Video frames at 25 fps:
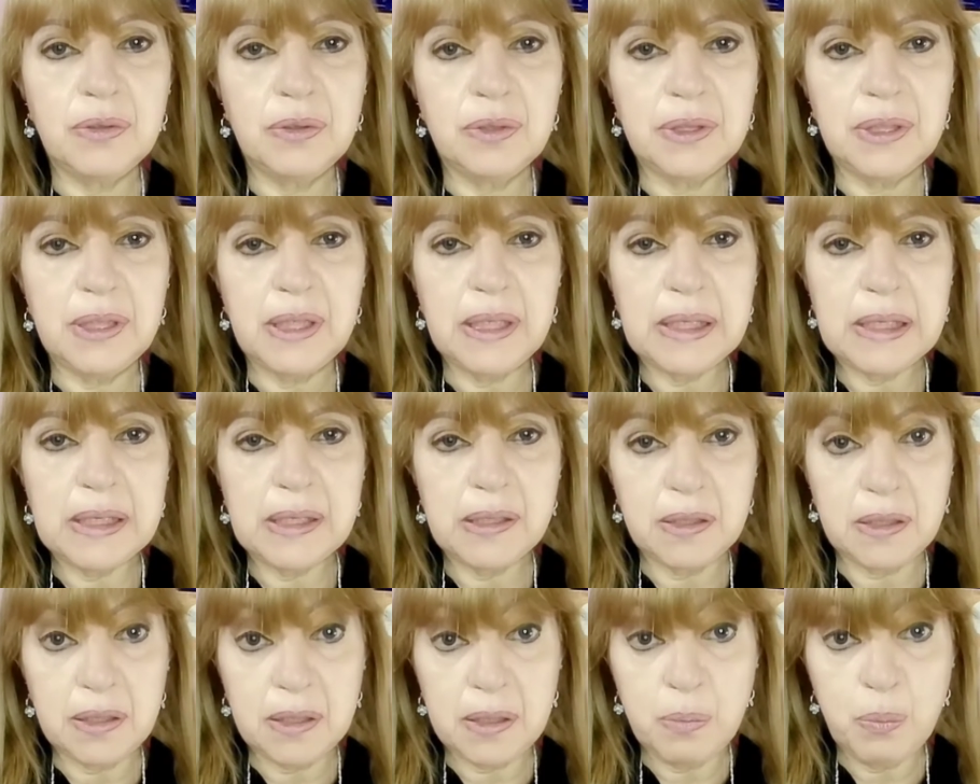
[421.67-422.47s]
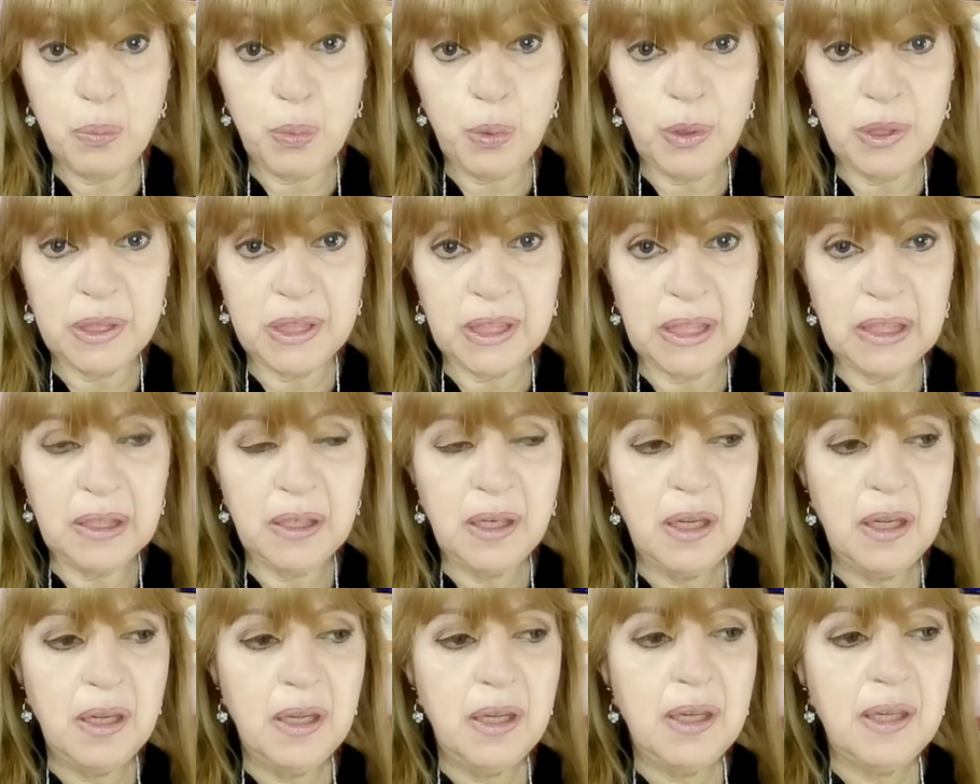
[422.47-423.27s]
considered important,
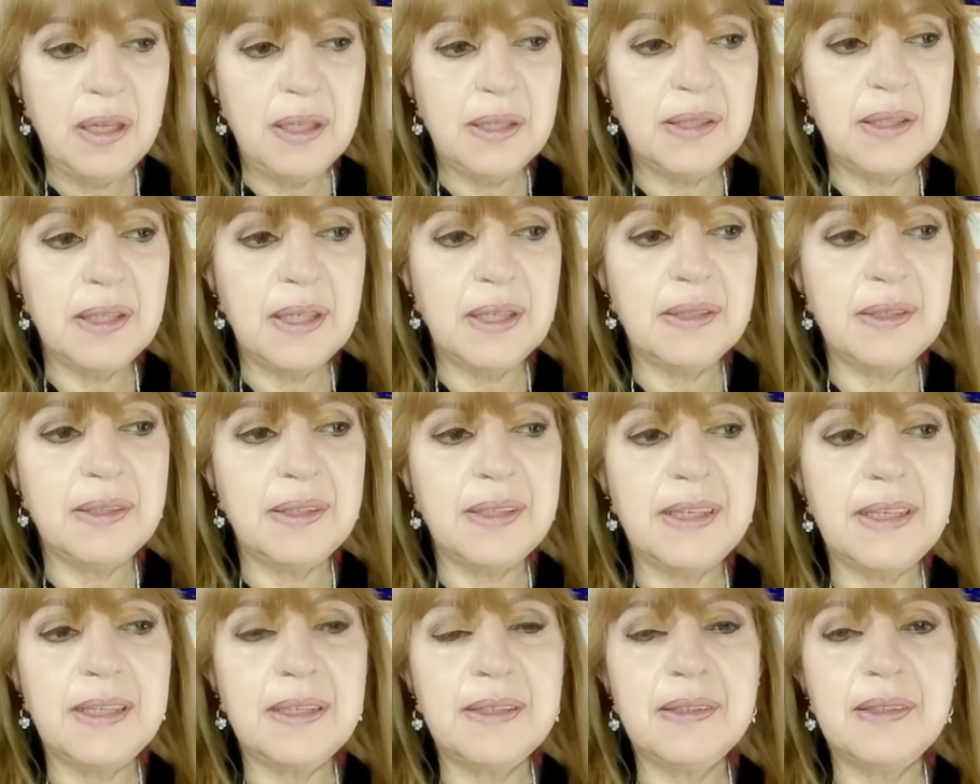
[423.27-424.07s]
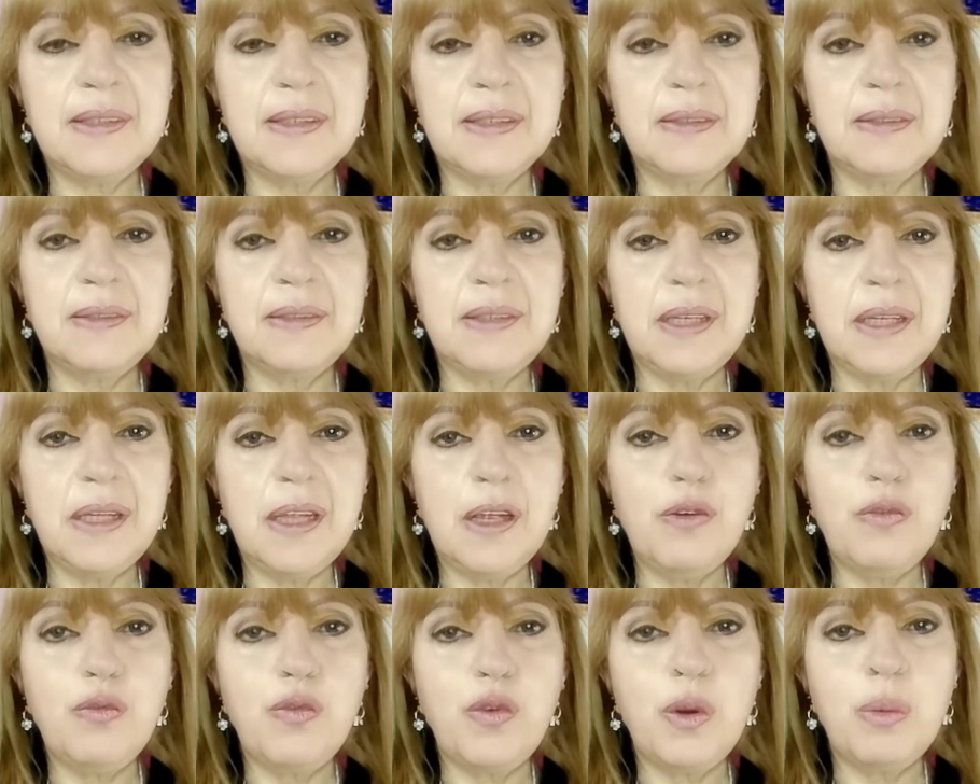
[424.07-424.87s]
it says it's
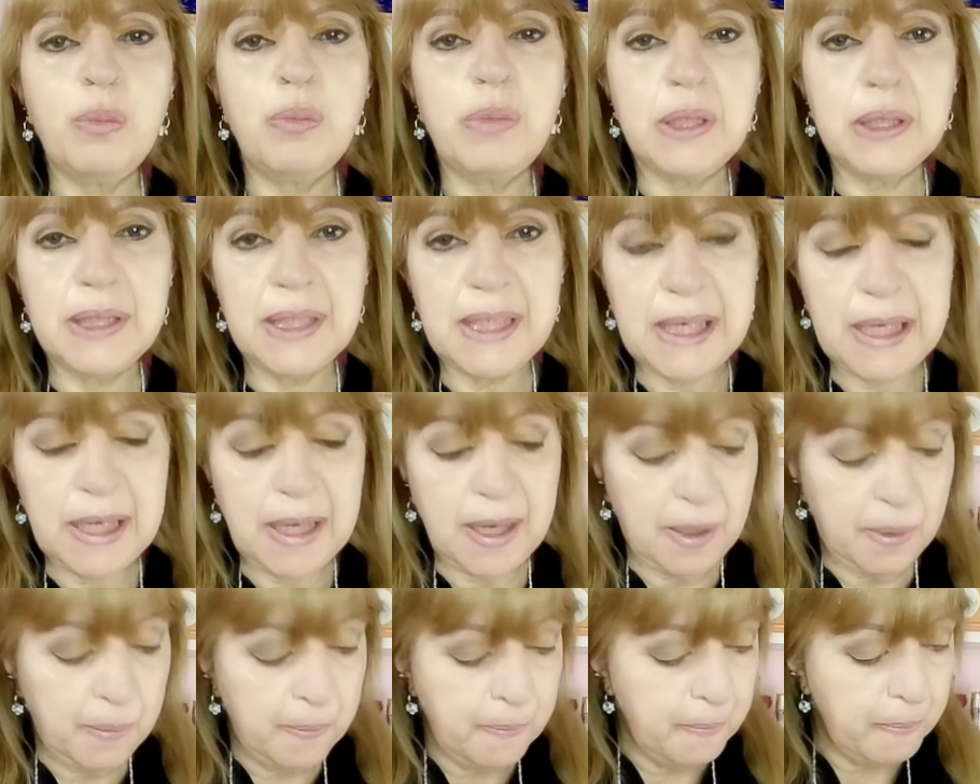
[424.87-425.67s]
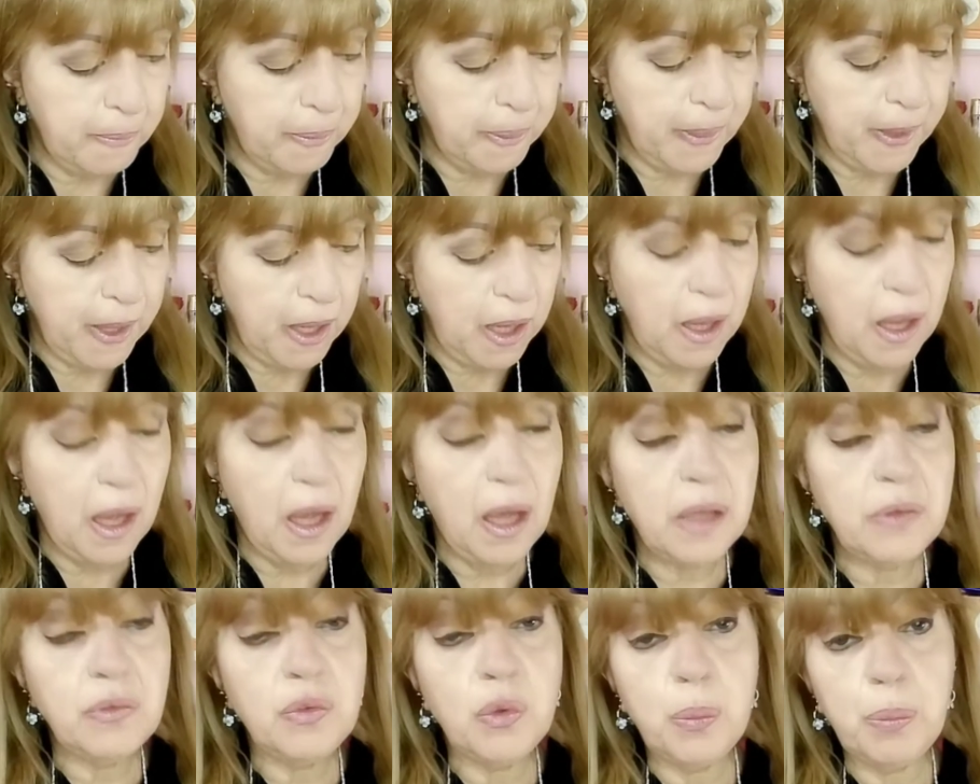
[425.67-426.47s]
cedar from Virginia.
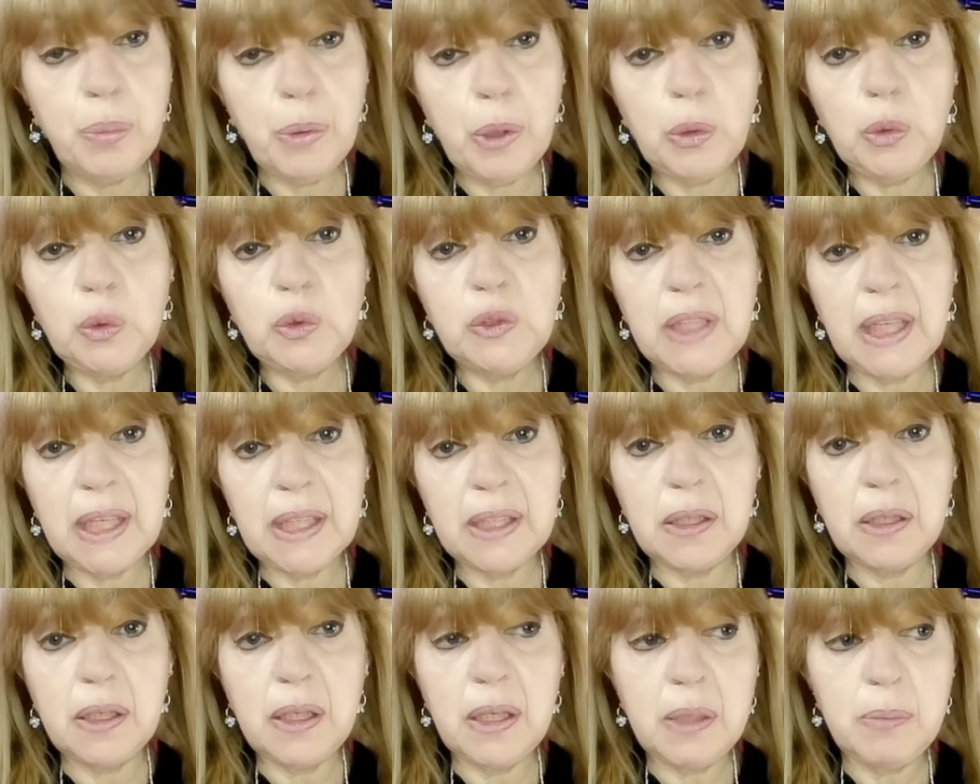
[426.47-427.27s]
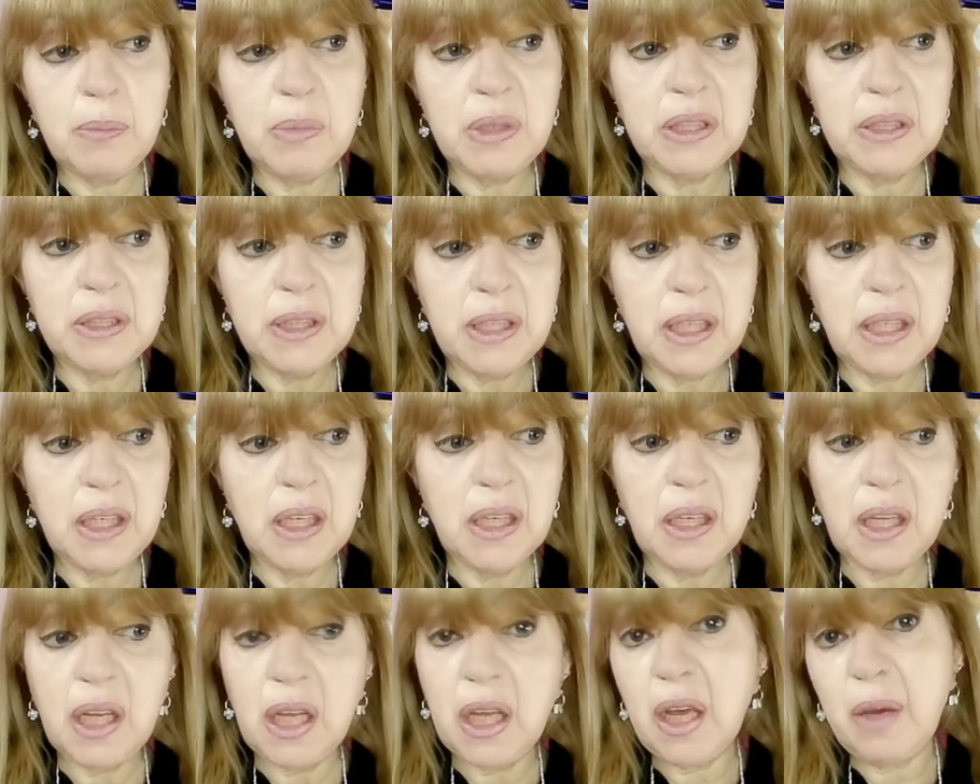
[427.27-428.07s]
I suppose that in
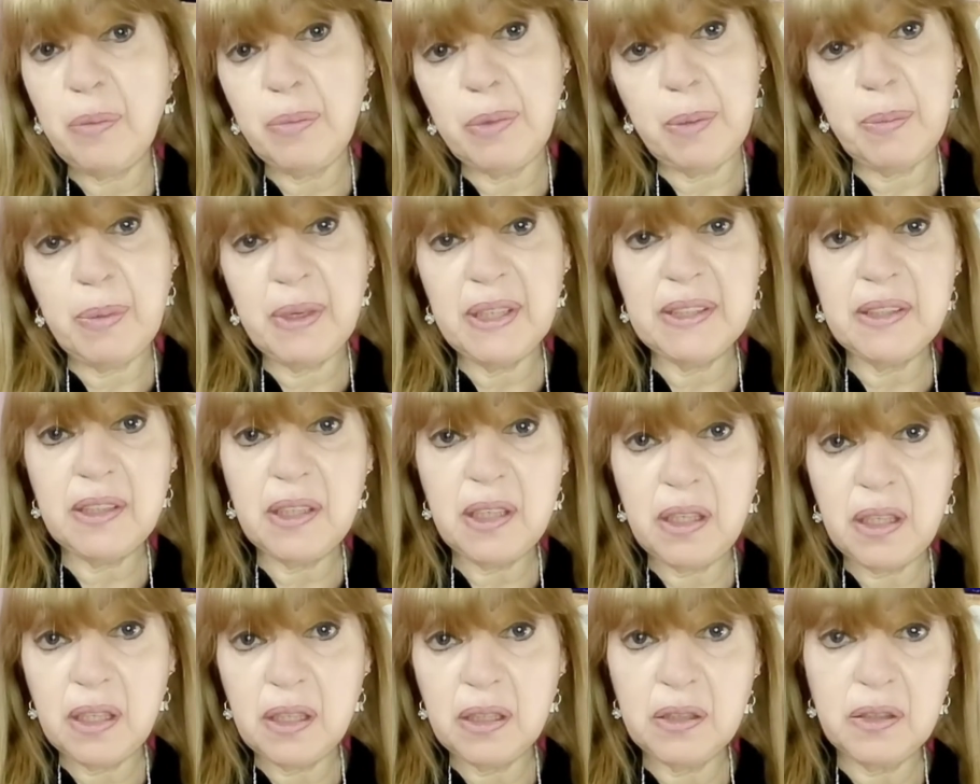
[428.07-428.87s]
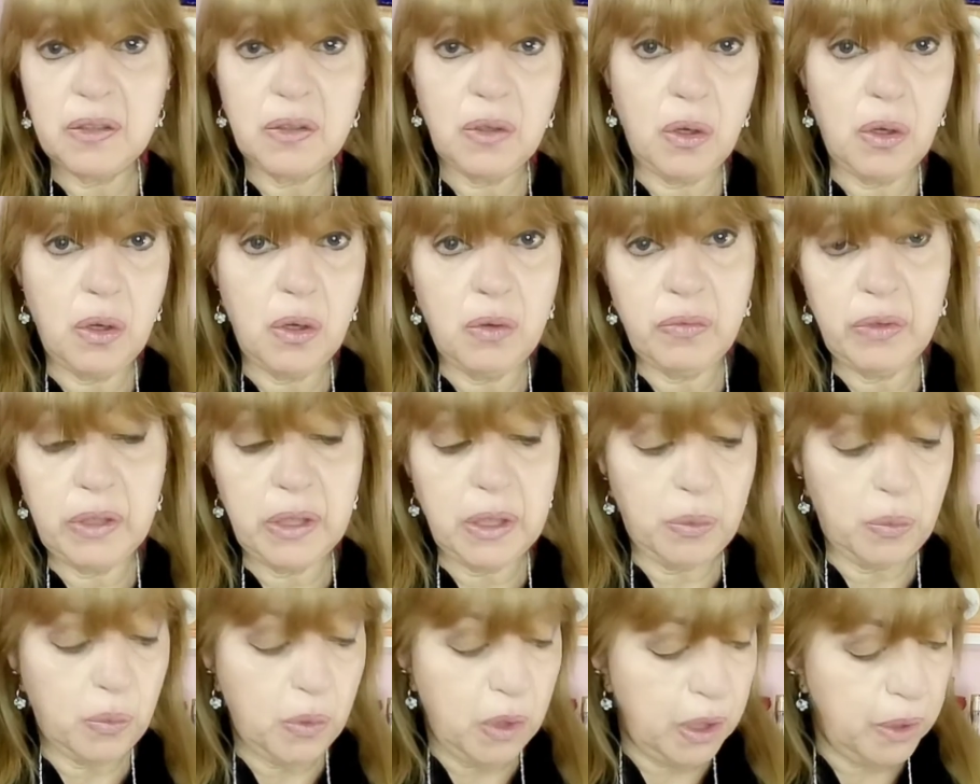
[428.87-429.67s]
Virginia they have the best cedars all over
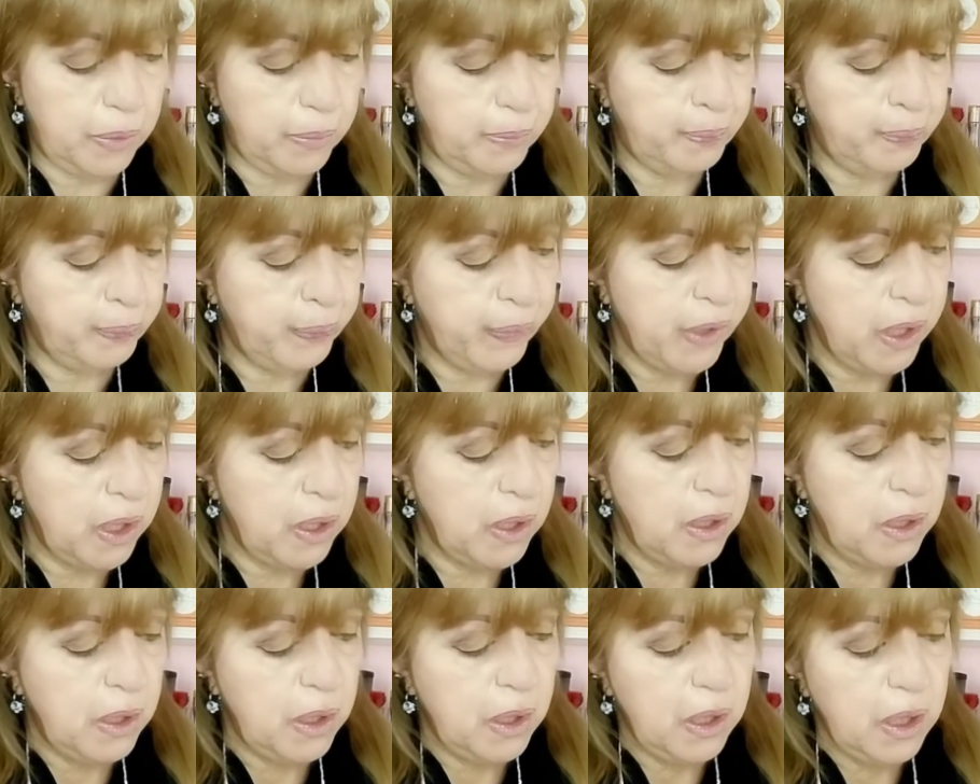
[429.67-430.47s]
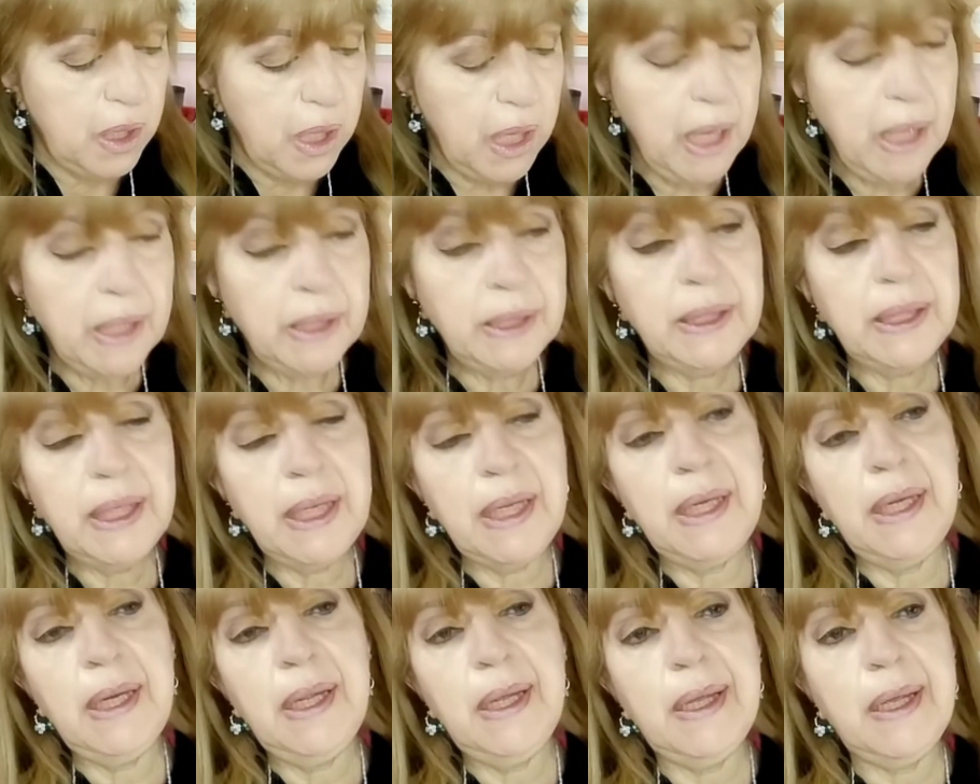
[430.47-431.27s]
the world. And
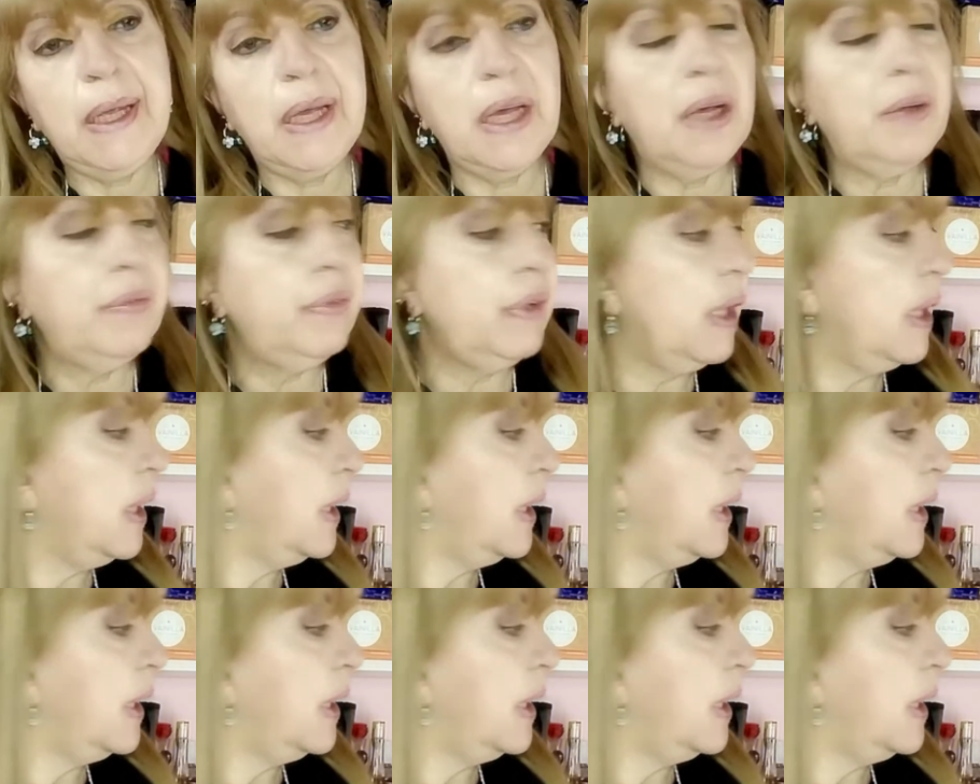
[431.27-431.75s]
then I have